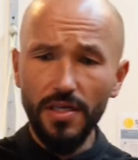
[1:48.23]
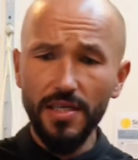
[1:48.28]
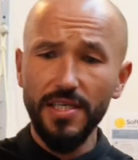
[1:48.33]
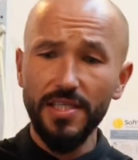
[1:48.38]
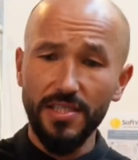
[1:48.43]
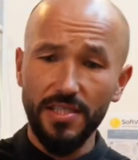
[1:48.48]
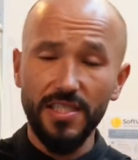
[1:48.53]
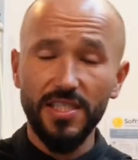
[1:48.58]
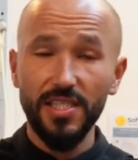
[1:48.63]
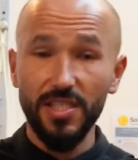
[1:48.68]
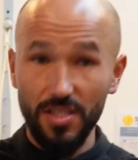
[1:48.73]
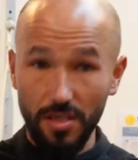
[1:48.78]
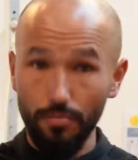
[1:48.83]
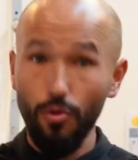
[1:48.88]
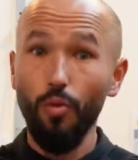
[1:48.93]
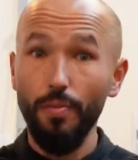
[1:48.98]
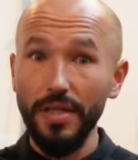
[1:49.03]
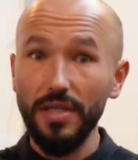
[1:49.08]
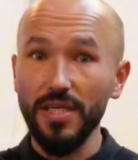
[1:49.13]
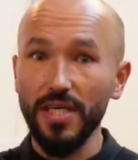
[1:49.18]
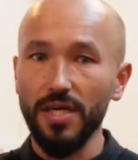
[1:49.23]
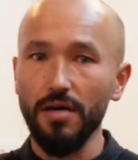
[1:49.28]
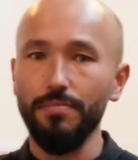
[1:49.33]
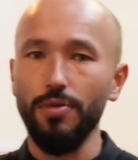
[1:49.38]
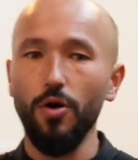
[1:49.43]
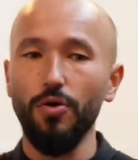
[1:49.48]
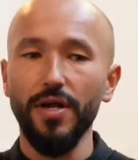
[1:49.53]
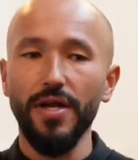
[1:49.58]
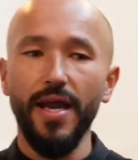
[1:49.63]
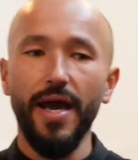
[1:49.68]
is this is the mobility
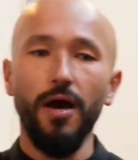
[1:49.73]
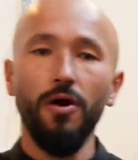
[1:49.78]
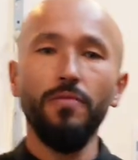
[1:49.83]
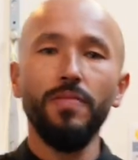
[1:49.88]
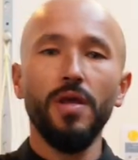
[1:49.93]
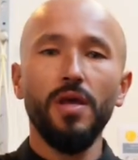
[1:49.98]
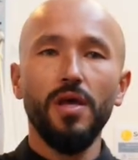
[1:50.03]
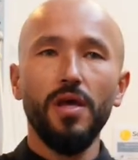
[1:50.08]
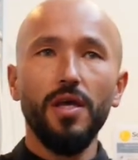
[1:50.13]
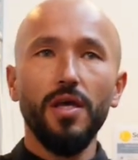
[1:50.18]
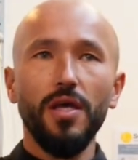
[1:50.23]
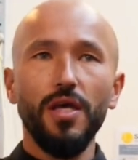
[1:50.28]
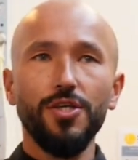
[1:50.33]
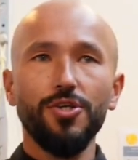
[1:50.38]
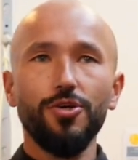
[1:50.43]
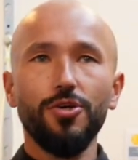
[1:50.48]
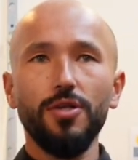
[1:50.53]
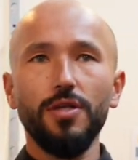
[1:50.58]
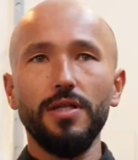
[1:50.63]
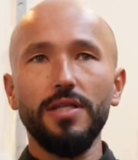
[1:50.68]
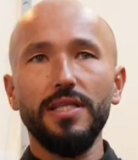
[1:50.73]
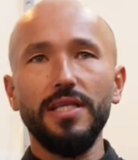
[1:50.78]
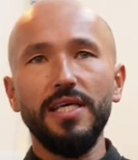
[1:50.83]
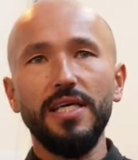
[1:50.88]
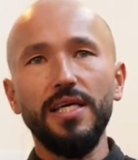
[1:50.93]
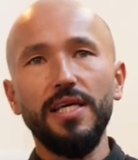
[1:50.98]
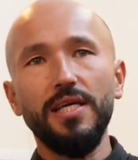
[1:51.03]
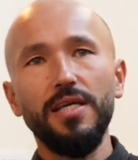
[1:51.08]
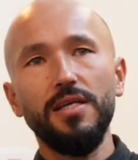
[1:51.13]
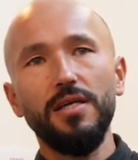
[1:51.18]
component now, is you're going to
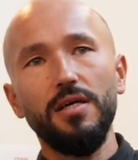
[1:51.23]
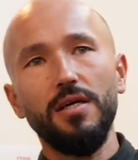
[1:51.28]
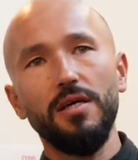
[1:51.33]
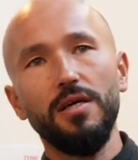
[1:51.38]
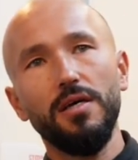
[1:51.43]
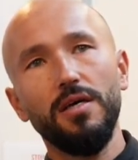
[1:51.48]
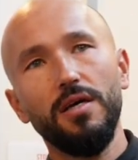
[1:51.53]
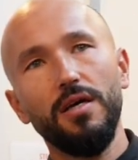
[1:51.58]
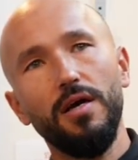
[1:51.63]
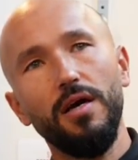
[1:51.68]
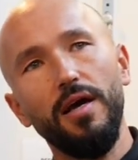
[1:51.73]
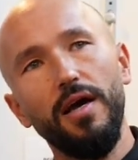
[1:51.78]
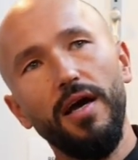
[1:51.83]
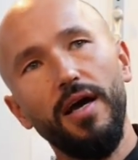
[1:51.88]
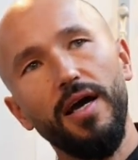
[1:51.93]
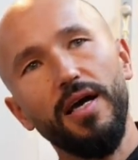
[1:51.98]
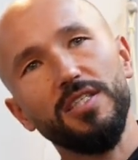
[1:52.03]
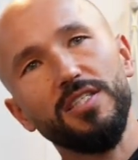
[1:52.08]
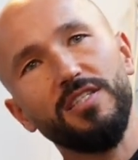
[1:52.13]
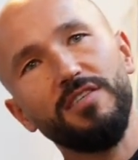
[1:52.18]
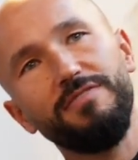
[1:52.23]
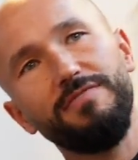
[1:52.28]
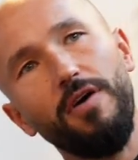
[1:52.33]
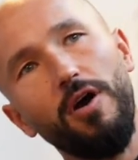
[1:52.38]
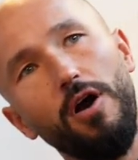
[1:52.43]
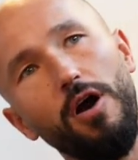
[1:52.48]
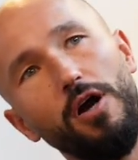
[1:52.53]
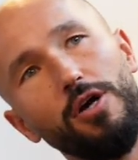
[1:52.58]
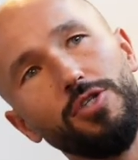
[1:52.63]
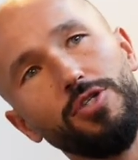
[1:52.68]
lean as
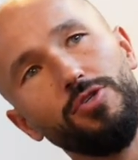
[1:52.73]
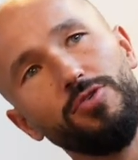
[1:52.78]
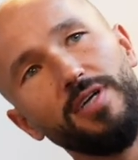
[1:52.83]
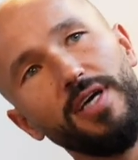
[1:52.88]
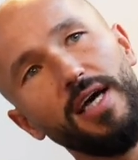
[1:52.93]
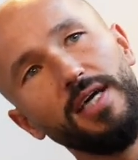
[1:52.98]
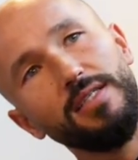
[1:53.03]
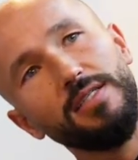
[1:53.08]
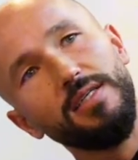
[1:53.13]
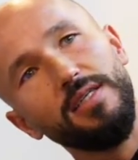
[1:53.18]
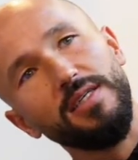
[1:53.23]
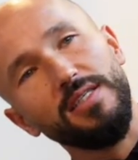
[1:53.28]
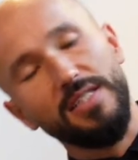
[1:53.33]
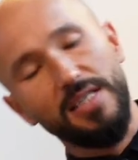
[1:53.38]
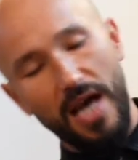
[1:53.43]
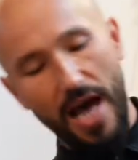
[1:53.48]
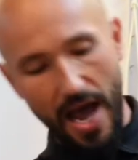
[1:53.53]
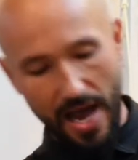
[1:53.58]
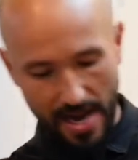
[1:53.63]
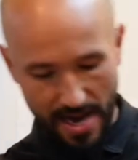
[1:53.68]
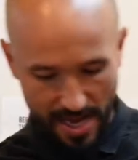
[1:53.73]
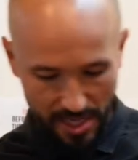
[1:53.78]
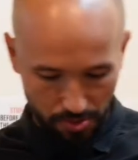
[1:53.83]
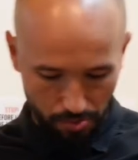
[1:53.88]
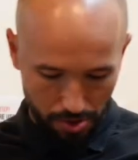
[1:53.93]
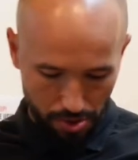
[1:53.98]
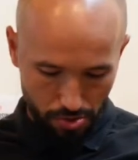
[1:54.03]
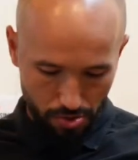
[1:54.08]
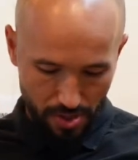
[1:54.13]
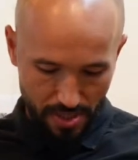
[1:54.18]
far as you can to the side. And as
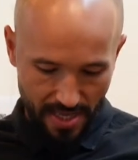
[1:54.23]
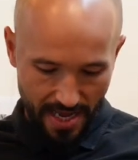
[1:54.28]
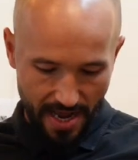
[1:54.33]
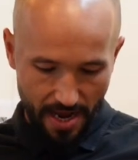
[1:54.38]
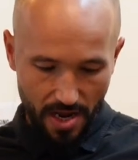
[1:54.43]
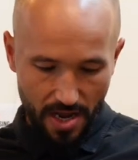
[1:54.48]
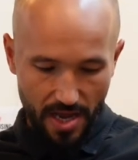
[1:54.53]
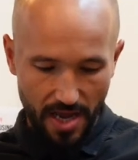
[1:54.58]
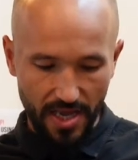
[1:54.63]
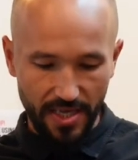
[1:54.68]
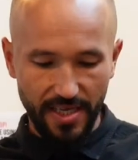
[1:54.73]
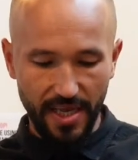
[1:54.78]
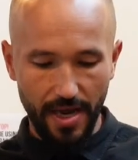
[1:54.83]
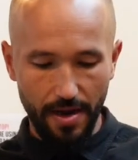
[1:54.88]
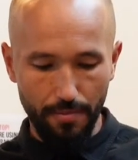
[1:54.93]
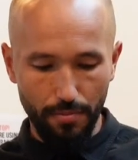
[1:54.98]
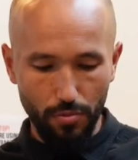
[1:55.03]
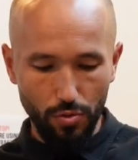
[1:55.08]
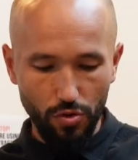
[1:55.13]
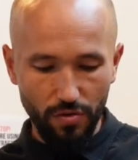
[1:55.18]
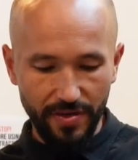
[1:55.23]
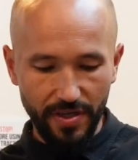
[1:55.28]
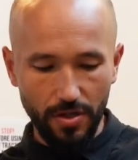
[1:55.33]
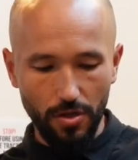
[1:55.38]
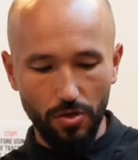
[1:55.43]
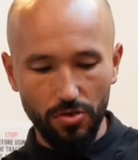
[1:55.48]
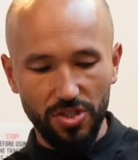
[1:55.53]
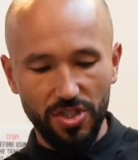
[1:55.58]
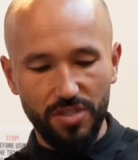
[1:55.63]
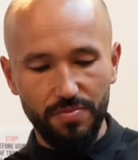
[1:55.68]
we're doing that, again, moving
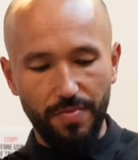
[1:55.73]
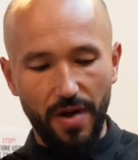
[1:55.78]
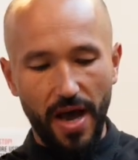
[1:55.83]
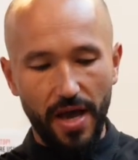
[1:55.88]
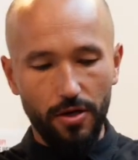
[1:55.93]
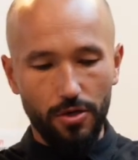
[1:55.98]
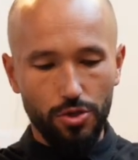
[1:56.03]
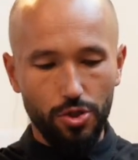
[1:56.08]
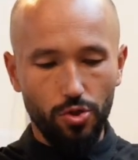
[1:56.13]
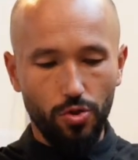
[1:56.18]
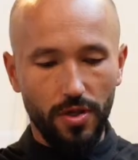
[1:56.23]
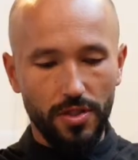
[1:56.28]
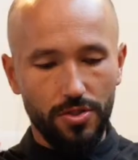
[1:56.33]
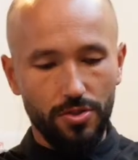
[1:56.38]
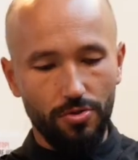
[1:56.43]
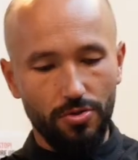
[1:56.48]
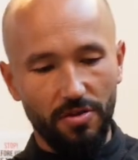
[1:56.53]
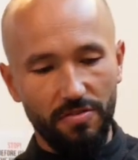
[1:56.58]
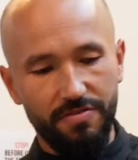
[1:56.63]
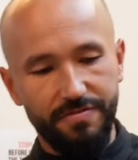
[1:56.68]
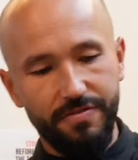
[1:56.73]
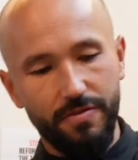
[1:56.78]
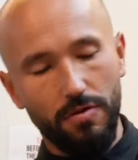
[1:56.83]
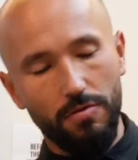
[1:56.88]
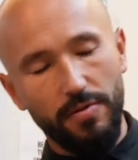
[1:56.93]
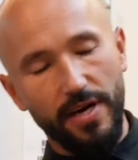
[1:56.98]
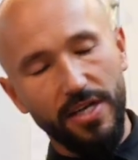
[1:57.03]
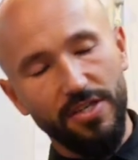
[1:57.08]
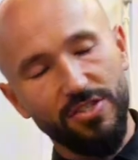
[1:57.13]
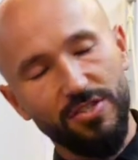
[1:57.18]
those spinal joints through their
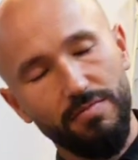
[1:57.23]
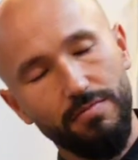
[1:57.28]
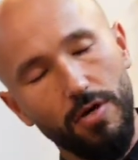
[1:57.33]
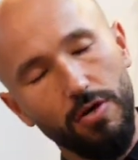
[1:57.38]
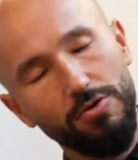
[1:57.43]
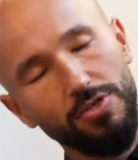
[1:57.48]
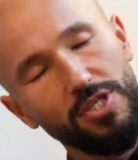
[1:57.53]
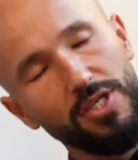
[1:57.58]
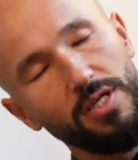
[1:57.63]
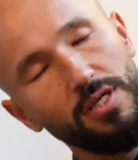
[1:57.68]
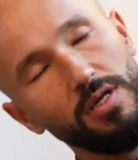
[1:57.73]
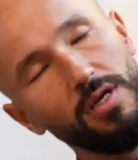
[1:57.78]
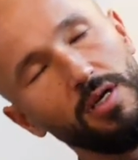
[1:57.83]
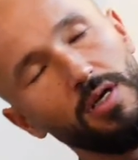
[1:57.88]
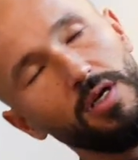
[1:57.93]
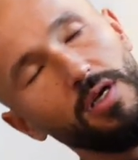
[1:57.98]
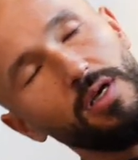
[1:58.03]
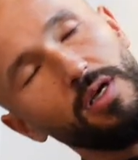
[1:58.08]
full range of motion,